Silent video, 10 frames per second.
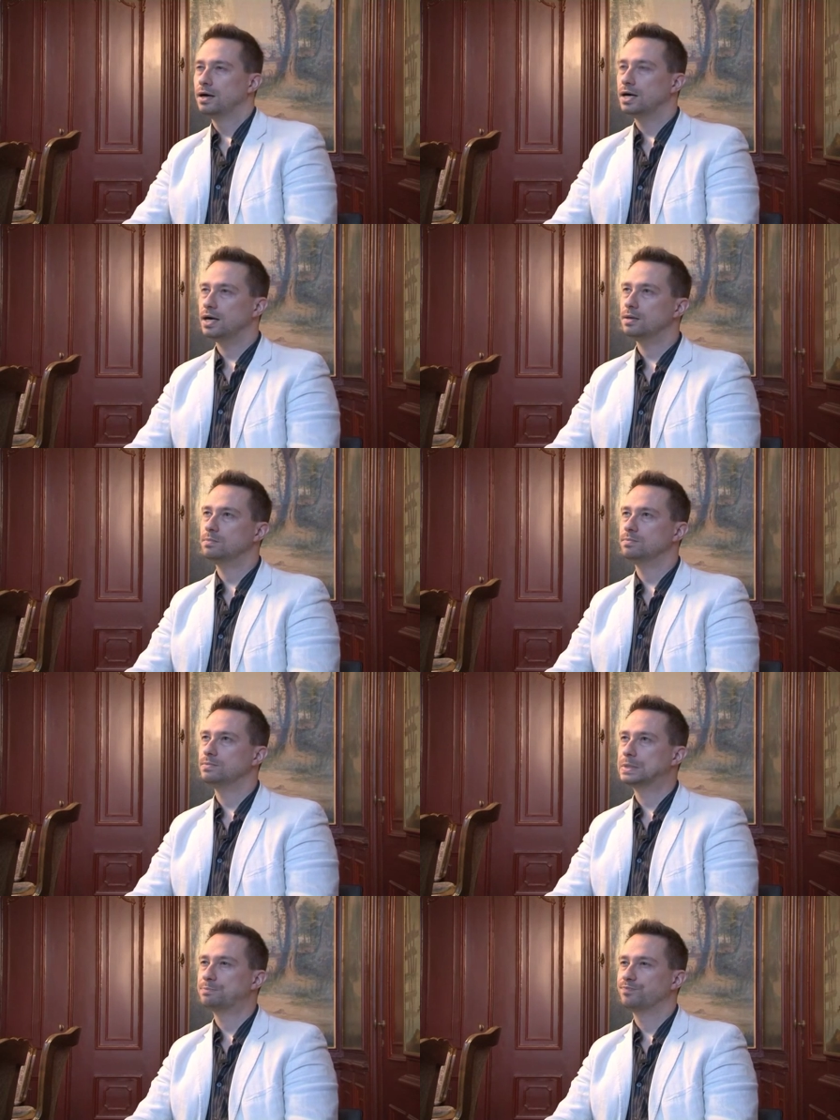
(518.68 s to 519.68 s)
Um,
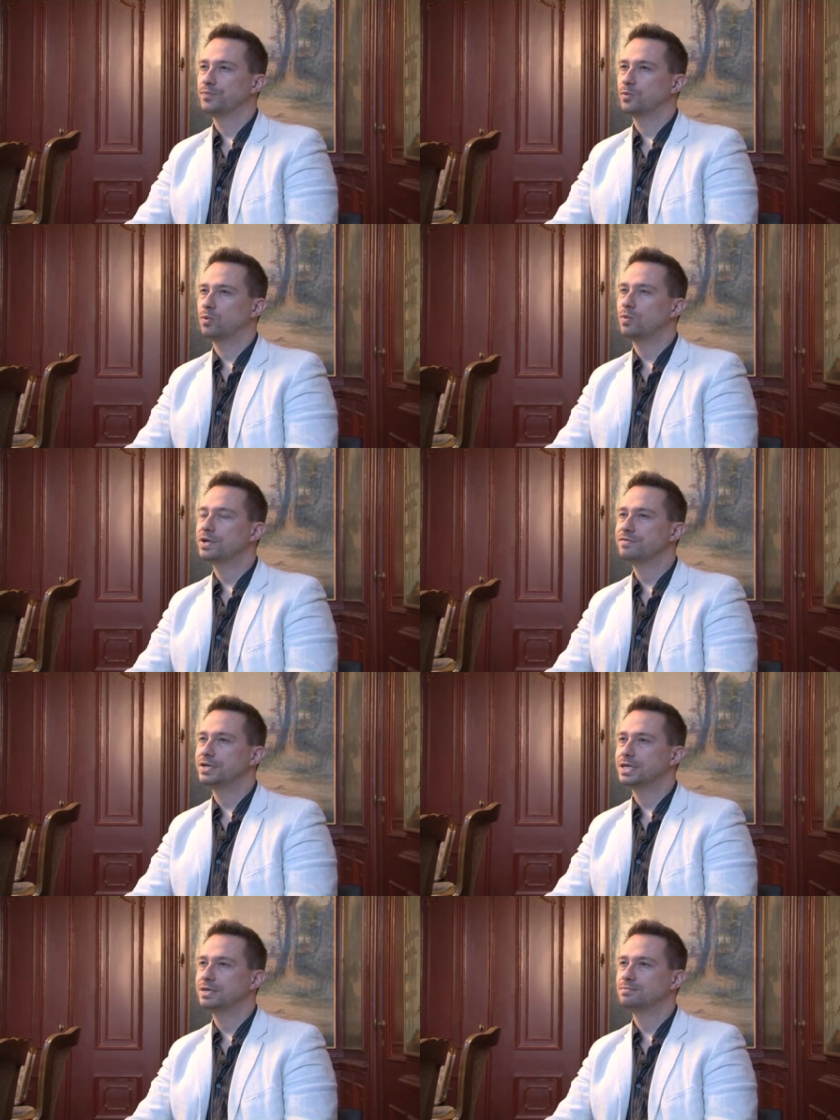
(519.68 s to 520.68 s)
well, one of
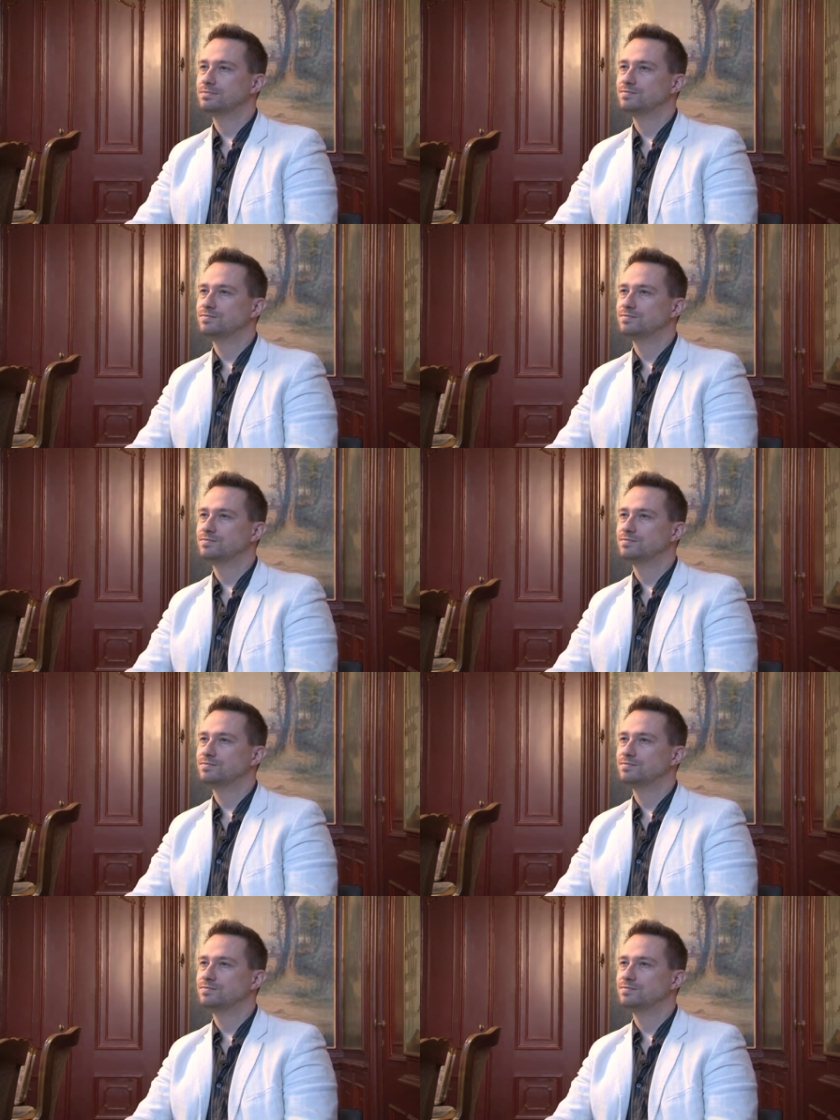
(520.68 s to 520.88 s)
the,